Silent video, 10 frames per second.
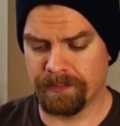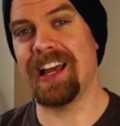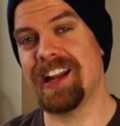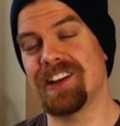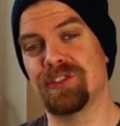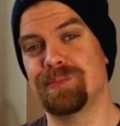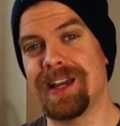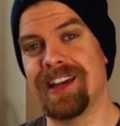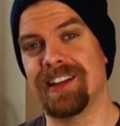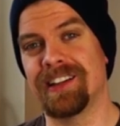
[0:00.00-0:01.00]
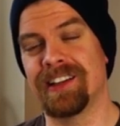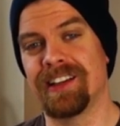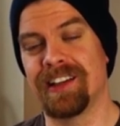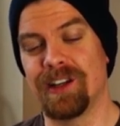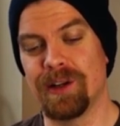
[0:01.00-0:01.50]
That has been
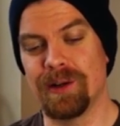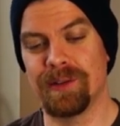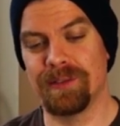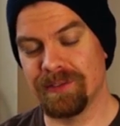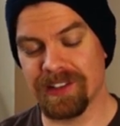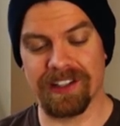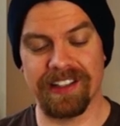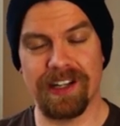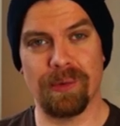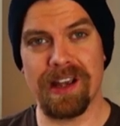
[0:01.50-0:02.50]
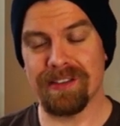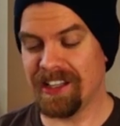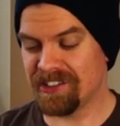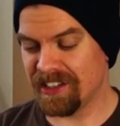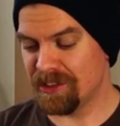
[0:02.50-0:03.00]
The Kalita Wave.
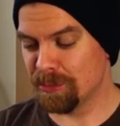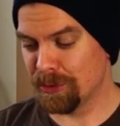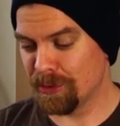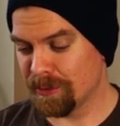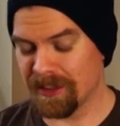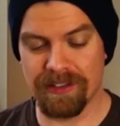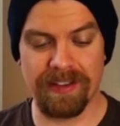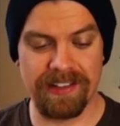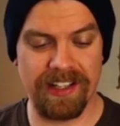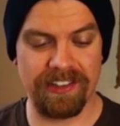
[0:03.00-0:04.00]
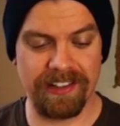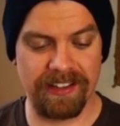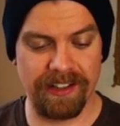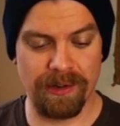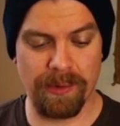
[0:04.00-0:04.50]
That's how you brew a really fantastic
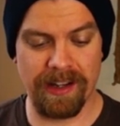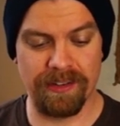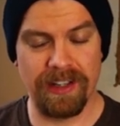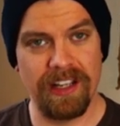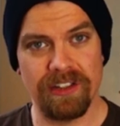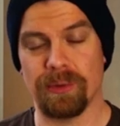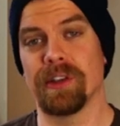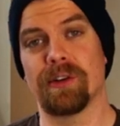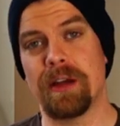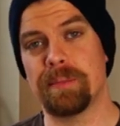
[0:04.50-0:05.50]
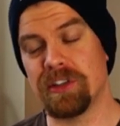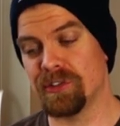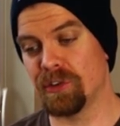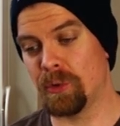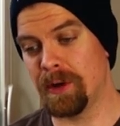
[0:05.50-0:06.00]
Kalita Wave. It's a really great
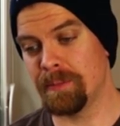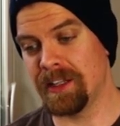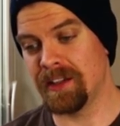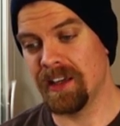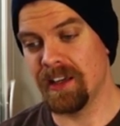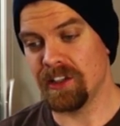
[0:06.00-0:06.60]
piece of equipment.